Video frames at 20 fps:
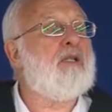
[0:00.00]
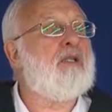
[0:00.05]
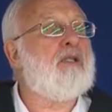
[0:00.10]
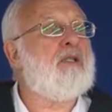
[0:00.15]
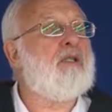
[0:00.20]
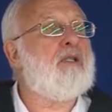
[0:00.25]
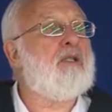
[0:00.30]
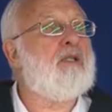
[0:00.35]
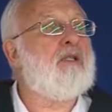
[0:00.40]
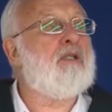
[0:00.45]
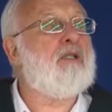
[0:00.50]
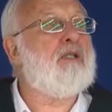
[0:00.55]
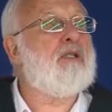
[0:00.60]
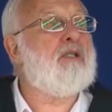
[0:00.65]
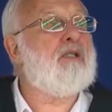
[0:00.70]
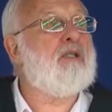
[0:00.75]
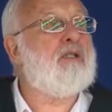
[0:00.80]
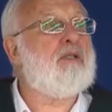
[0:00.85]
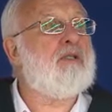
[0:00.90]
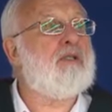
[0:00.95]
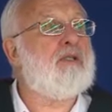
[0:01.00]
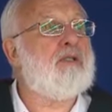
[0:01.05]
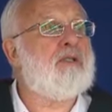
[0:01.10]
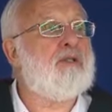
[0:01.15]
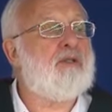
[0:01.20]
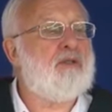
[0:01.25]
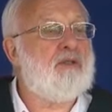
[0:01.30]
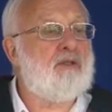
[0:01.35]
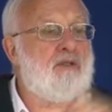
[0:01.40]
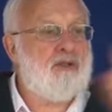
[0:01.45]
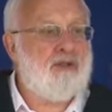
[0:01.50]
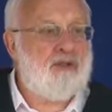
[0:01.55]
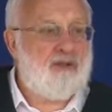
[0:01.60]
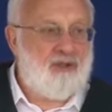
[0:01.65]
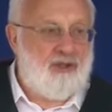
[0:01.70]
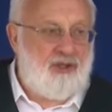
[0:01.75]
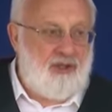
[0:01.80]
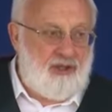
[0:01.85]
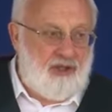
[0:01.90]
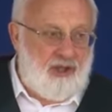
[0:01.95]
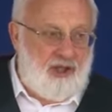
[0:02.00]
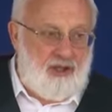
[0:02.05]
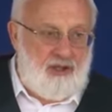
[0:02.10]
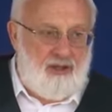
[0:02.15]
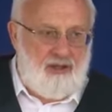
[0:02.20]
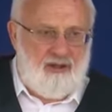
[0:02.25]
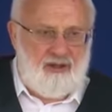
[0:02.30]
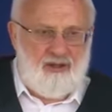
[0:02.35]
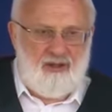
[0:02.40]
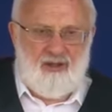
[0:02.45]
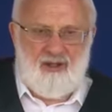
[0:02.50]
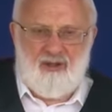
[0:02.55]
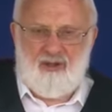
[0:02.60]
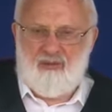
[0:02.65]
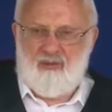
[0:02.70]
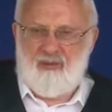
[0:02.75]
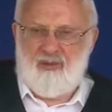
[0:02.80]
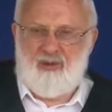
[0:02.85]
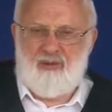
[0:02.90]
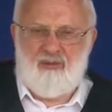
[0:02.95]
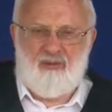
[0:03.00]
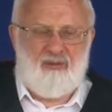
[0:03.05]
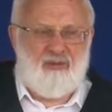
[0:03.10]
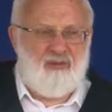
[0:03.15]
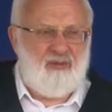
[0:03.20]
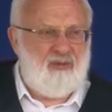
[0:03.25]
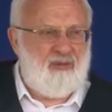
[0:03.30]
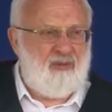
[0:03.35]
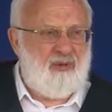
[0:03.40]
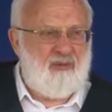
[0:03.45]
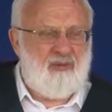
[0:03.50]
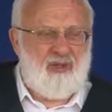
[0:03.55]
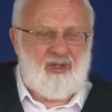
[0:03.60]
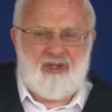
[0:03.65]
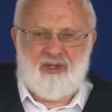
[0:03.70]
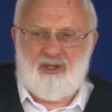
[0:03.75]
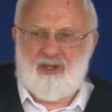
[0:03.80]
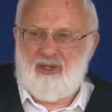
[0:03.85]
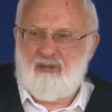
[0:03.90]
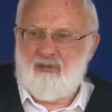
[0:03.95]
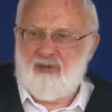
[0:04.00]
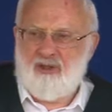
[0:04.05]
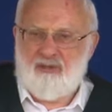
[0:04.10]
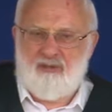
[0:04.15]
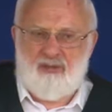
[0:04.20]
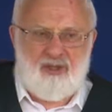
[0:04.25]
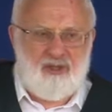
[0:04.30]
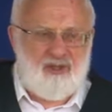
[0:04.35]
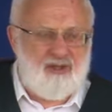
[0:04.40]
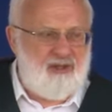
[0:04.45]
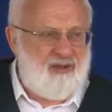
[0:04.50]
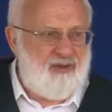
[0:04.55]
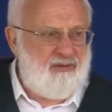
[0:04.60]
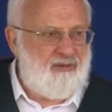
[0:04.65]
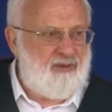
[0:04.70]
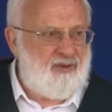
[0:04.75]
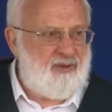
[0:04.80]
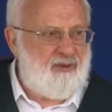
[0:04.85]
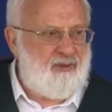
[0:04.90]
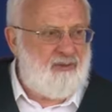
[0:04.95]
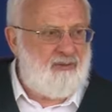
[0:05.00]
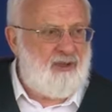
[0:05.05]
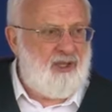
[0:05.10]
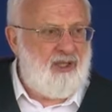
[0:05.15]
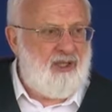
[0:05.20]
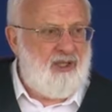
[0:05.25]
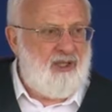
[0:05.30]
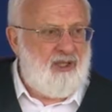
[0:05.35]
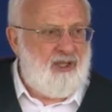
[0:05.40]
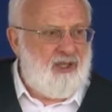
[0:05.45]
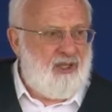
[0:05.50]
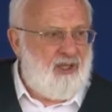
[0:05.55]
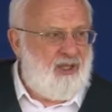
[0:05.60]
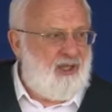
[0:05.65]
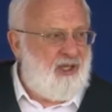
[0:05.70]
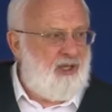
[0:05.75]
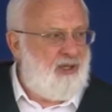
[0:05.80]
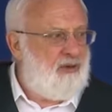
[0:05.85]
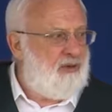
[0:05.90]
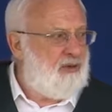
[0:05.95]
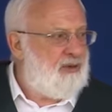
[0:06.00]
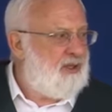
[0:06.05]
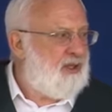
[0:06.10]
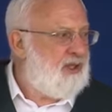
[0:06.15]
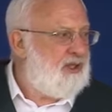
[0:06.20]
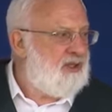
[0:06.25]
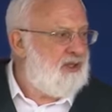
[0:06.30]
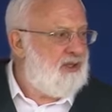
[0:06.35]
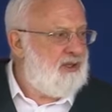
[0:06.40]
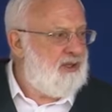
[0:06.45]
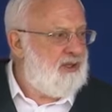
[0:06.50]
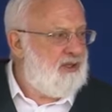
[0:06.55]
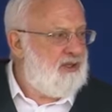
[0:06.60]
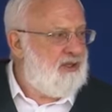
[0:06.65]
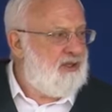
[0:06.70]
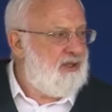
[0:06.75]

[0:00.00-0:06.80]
cartons of chicken from the slaughterhouse in Beit Shemesh somewhere.